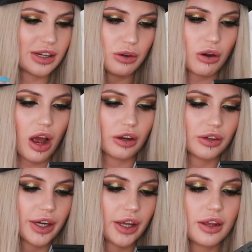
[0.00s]
single
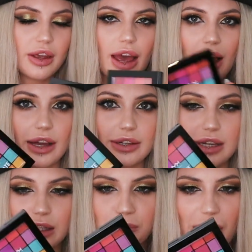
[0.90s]
color in it and
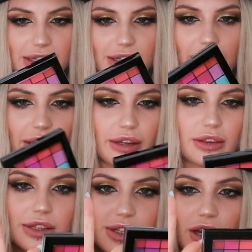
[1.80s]
it's basically
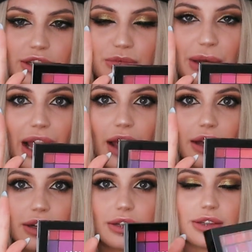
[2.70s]
the size of my
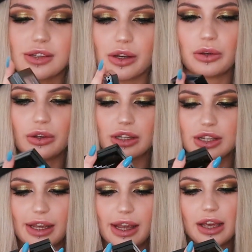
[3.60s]
hand, so you can
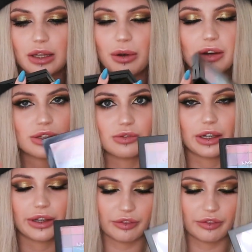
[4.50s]
take it anywhere. It's really